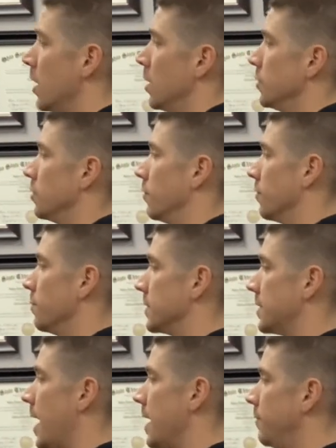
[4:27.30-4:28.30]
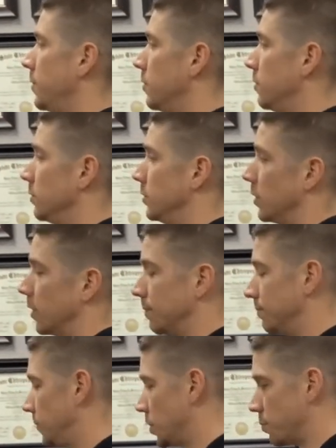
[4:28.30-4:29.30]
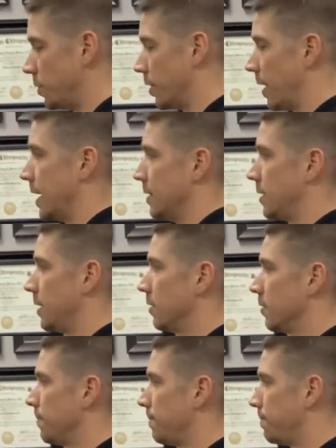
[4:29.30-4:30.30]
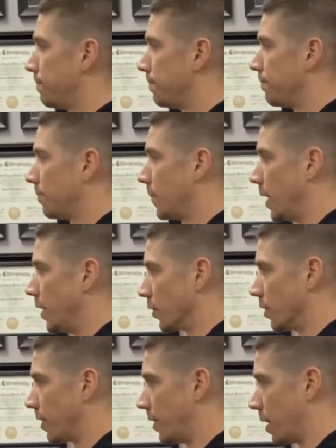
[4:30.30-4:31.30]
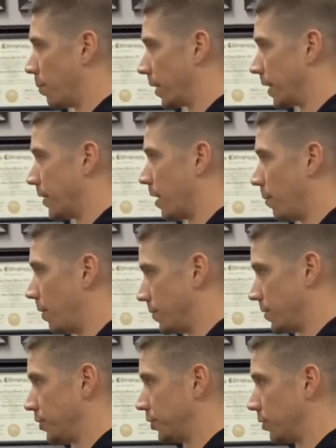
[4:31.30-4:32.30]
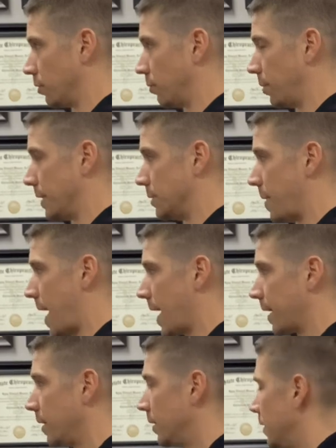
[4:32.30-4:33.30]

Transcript: So from the side view, you can just put your hands here and you're going to think of bringing your elbows and your shoulder blades back.